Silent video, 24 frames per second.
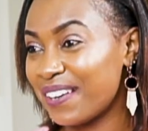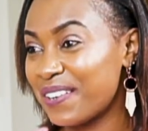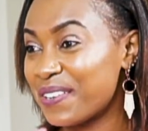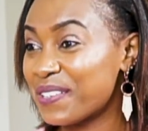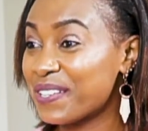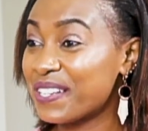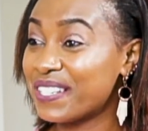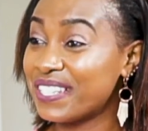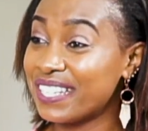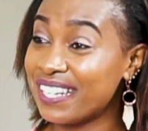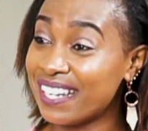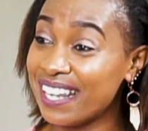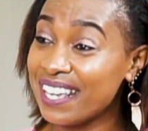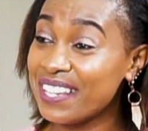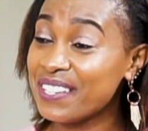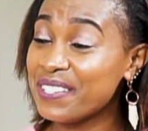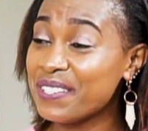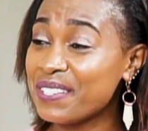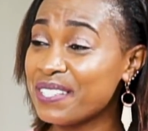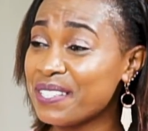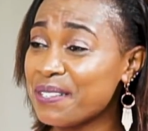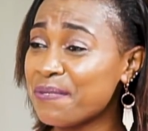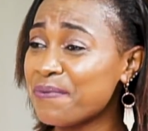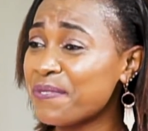
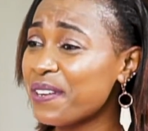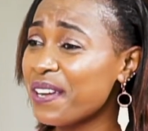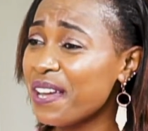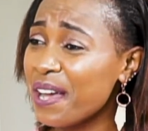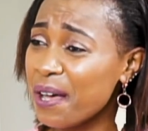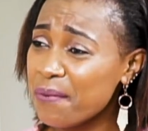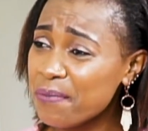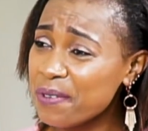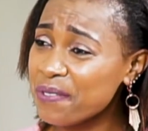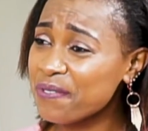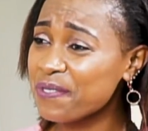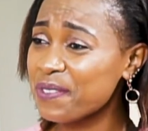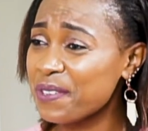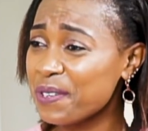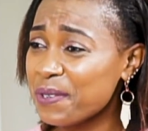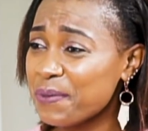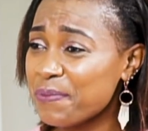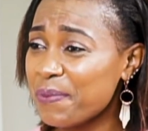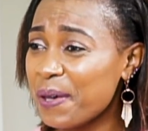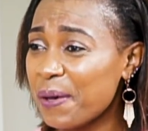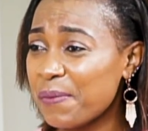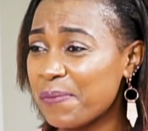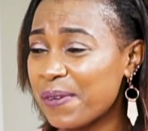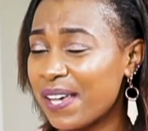congratulations, I'm very happy for you,
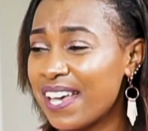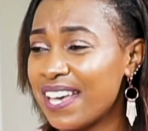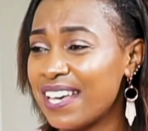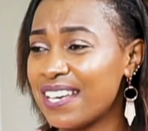babe.